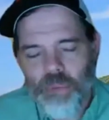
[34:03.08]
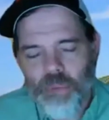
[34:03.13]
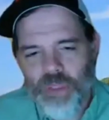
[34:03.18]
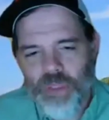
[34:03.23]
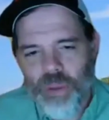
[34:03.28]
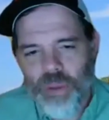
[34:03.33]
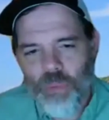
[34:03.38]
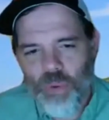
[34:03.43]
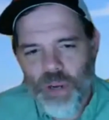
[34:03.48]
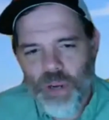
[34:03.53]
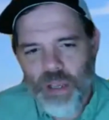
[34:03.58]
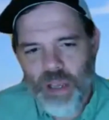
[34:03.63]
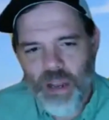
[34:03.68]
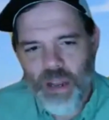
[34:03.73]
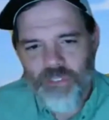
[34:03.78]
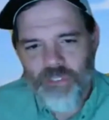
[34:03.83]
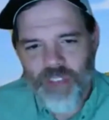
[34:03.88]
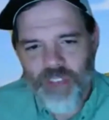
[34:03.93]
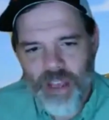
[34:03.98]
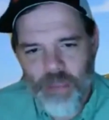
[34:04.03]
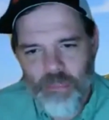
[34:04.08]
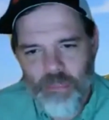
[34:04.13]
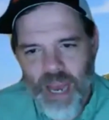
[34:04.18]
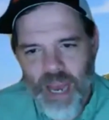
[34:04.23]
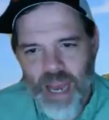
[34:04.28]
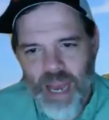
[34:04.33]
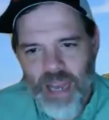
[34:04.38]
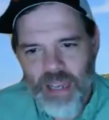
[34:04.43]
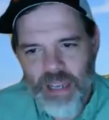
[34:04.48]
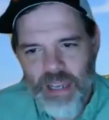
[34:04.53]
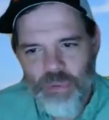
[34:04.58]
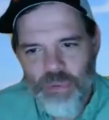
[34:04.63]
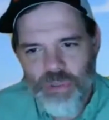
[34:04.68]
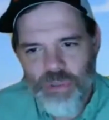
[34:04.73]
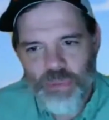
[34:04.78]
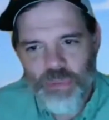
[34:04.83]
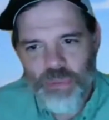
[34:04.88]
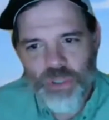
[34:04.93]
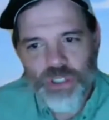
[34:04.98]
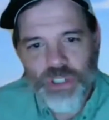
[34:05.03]
then when it kind of came back and he was
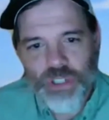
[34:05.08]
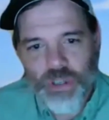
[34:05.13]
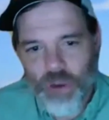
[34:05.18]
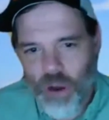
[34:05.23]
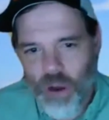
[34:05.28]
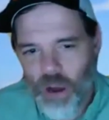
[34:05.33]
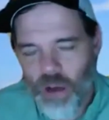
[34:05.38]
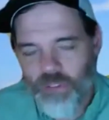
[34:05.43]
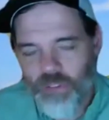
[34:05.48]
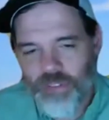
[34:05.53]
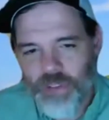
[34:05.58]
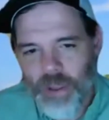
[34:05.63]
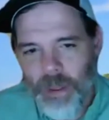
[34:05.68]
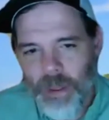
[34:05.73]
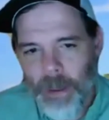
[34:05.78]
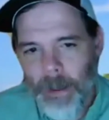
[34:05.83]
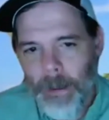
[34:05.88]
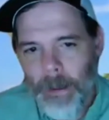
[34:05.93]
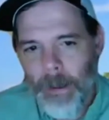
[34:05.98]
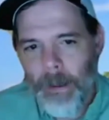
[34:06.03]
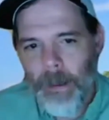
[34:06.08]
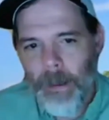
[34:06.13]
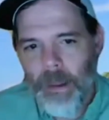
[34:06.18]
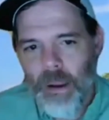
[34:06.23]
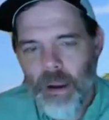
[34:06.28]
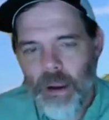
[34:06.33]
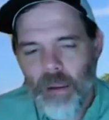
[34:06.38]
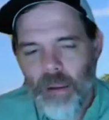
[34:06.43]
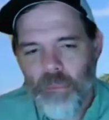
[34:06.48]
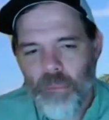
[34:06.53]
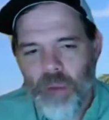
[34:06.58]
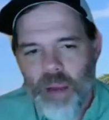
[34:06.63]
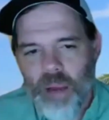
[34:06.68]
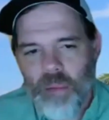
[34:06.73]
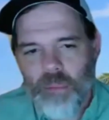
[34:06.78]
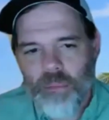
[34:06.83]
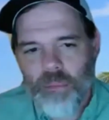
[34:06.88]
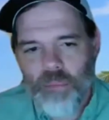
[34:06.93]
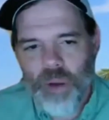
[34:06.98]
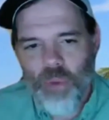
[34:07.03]
pushing it off, my
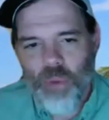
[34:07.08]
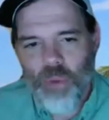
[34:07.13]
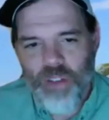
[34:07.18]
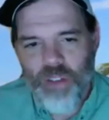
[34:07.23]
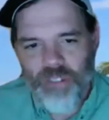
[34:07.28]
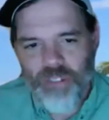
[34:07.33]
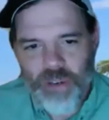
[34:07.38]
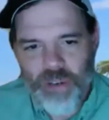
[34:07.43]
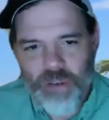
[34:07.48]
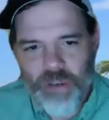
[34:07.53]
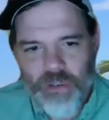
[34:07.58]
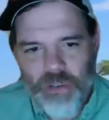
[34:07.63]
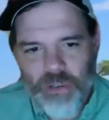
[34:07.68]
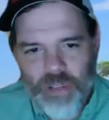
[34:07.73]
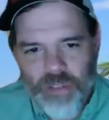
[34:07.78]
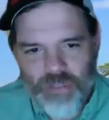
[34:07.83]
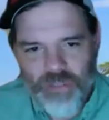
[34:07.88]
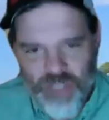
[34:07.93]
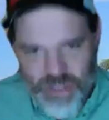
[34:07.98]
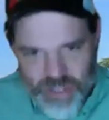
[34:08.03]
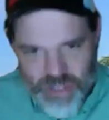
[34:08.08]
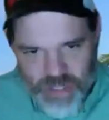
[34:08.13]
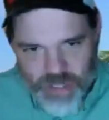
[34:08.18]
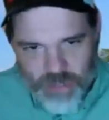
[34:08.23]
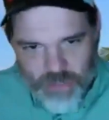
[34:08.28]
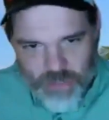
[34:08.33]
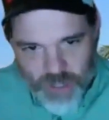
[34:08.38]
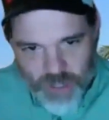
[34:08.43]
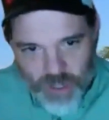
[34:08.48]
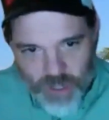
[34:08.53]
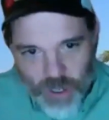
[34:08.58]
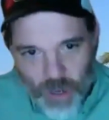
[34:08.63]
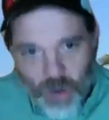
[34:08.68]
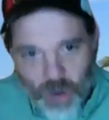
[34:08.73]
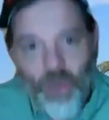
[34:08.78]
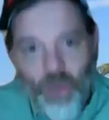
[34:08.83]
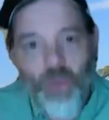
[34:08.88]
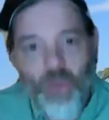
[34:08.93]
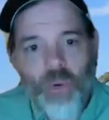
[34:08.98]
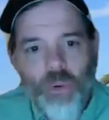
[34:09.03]
wife had convinced him to
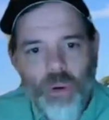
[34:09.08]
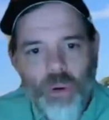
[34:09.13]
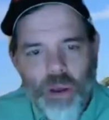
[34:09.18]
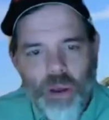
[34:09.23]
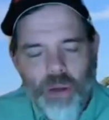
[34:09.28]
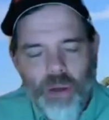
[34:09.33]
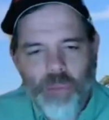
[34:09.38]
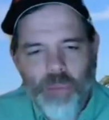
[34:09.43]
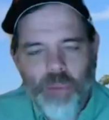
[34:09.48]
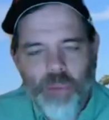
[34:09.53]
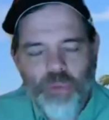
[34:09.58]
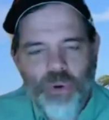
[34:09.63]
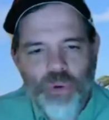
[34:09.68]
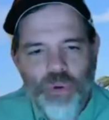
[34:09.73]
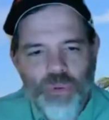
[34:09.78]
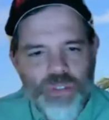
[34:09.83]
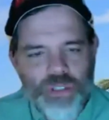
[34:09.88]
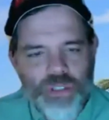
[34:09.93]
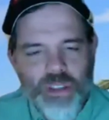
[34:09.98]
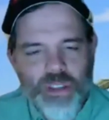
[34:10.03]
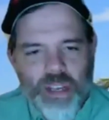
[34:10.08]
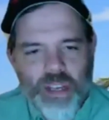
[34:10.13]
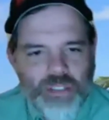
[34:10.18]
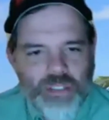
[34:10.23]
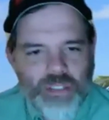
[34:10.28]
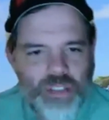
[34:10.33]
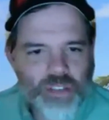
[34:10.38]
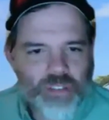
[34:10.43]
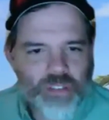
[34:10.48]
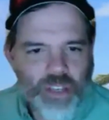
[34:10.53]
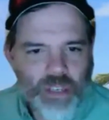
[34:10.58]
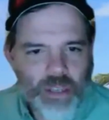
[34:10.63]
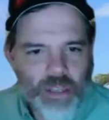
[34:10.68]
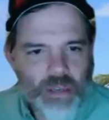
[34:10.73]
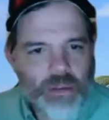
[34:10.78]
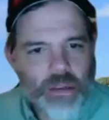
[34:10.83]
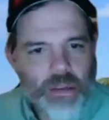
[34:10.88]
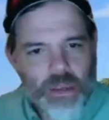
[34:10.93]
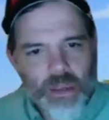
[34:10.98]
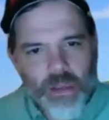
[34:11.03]
go. I remember it was a Thanksgiving,
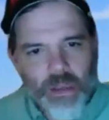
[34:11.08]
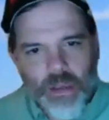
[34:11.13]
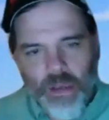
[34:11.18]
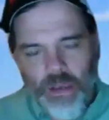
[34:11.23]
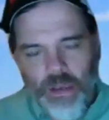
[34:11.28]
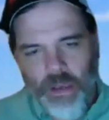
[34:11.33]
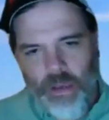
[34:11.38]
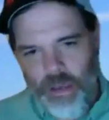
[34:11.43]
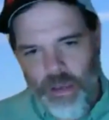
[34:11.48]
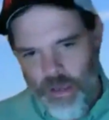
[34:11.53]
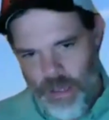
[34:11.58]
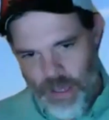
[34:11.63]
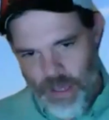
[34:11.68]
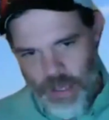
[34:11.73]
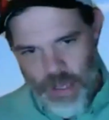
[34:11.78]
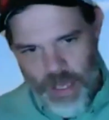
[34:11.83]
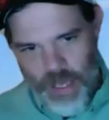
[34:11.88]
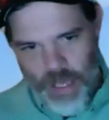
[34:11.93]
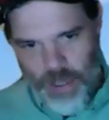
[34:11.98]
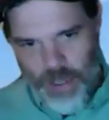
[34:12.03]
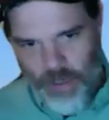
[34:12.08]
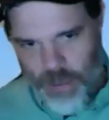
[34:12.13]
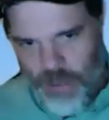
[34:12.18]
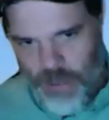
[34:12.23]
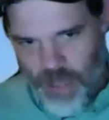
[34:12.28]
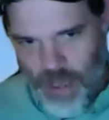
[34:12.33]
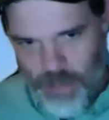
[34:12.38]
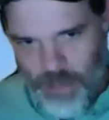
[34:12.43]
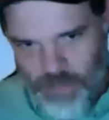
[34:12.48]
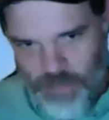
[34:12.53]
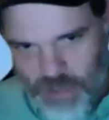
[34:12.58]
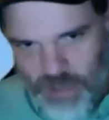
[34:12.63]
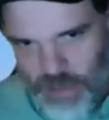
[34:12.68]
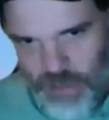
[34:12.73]
and he kept